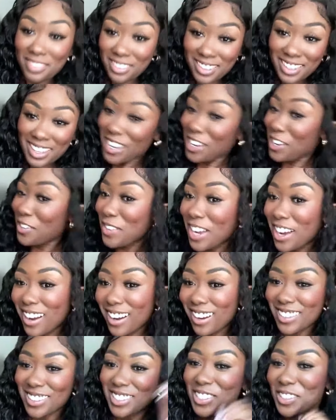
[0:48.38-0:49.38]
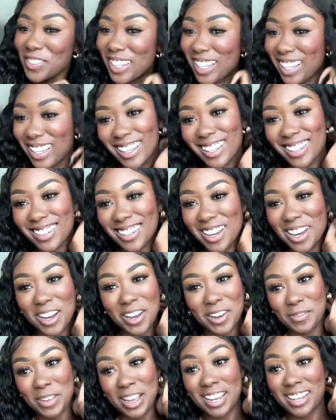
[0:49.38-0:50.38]
here we are doing it
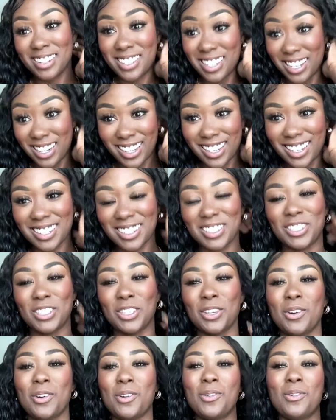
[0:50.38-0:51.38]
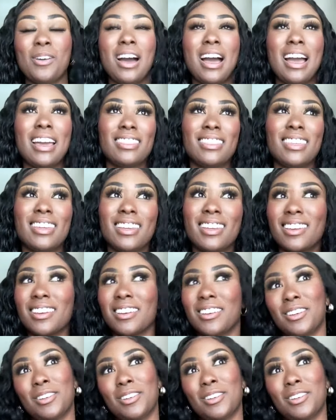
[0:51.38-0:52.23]
and did it. So I think